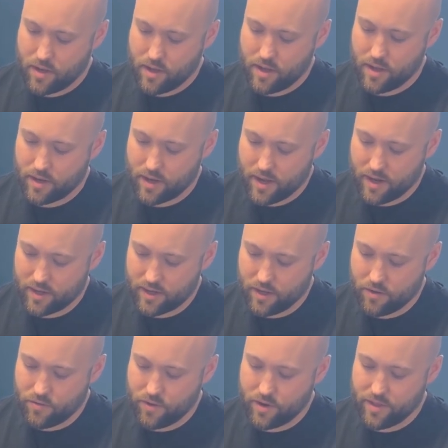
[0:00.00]
and kind of getting
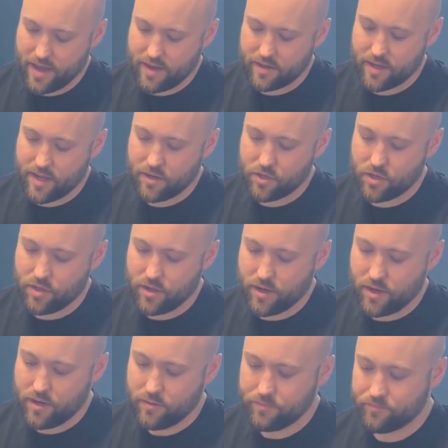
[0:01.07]
rid of that tension
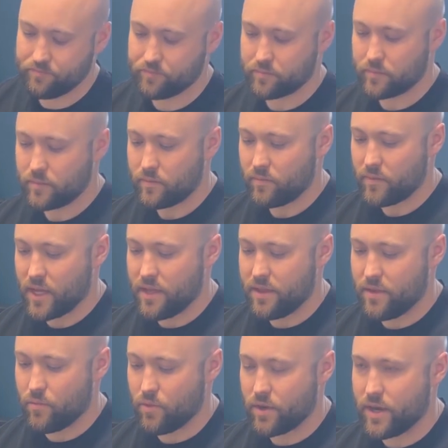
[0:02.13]
there. And then
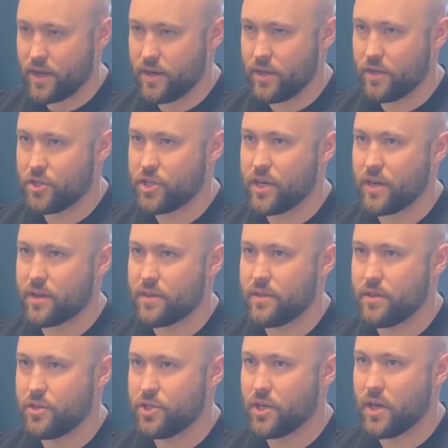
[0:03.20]
we'll kind of check the
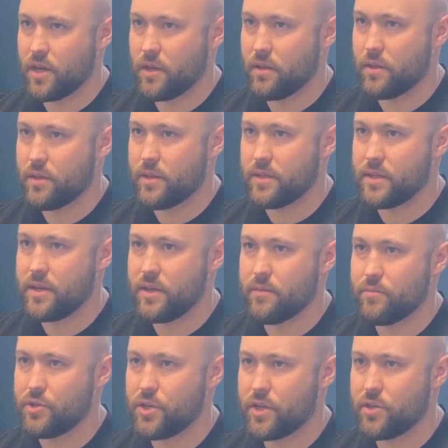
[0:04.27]
jaw, the
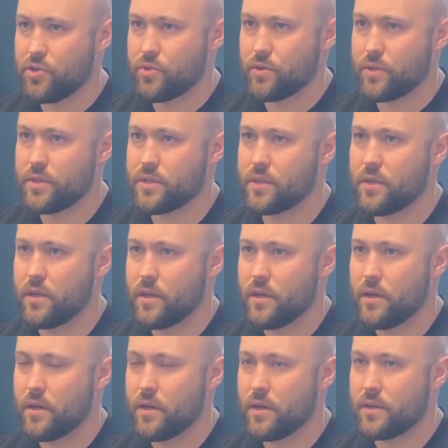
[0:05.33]
TMJ joints
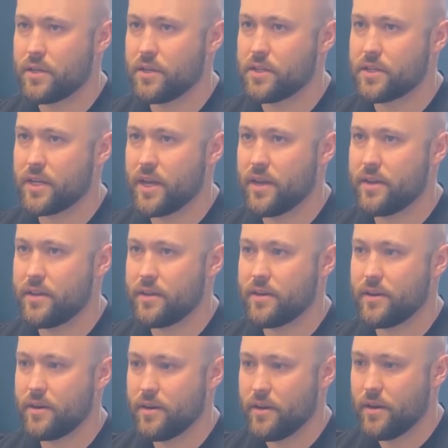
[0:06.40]
on each side
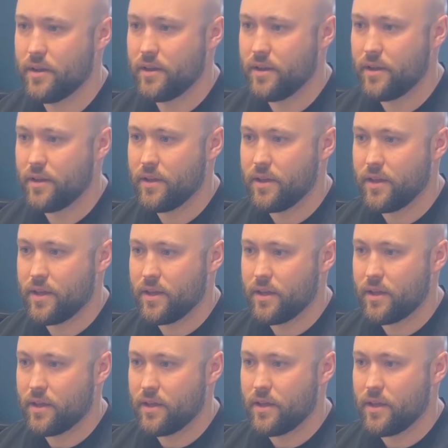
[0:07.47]
here.
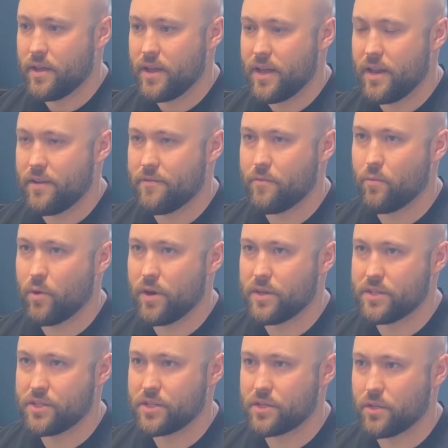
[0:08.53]
And if one is
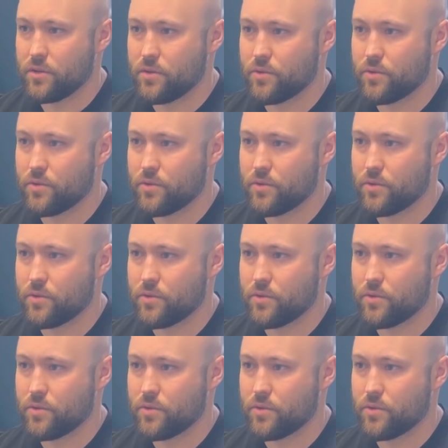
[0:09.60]
just a little